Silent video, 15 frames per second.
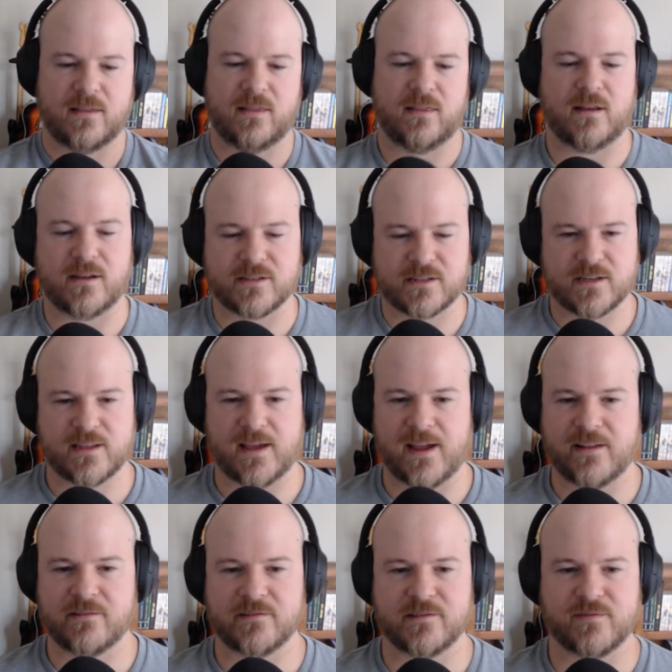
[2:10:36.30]
Lost to the
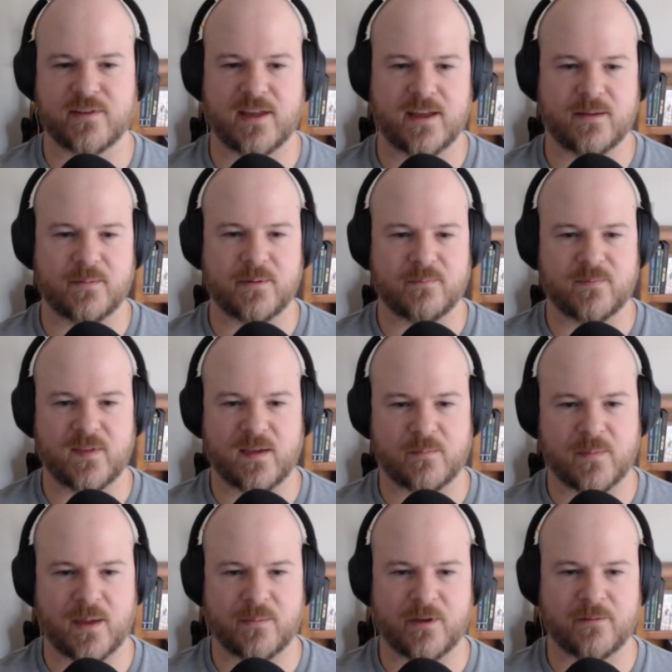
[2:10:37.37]
annals of time, I think,
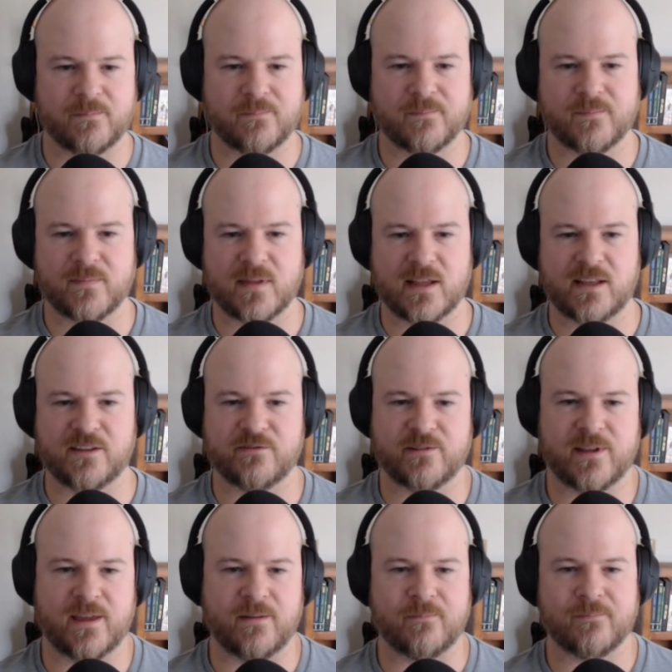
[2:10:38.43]
maybe. At least for
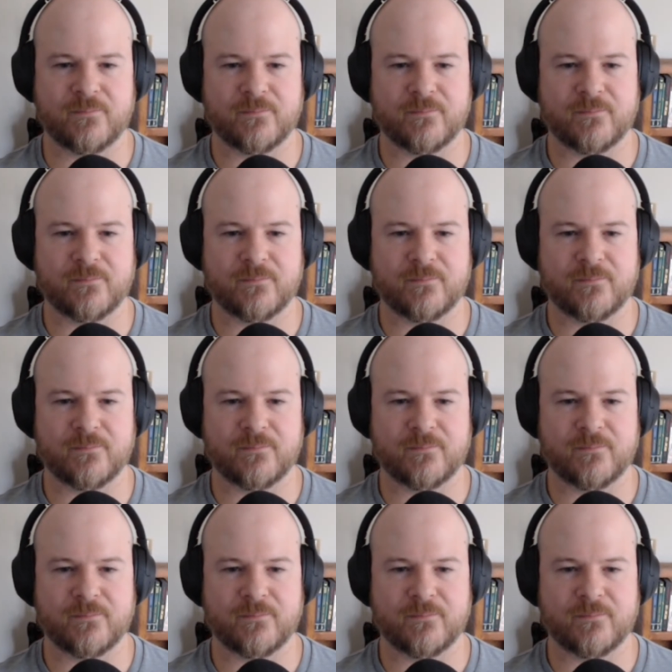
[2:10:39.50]
now.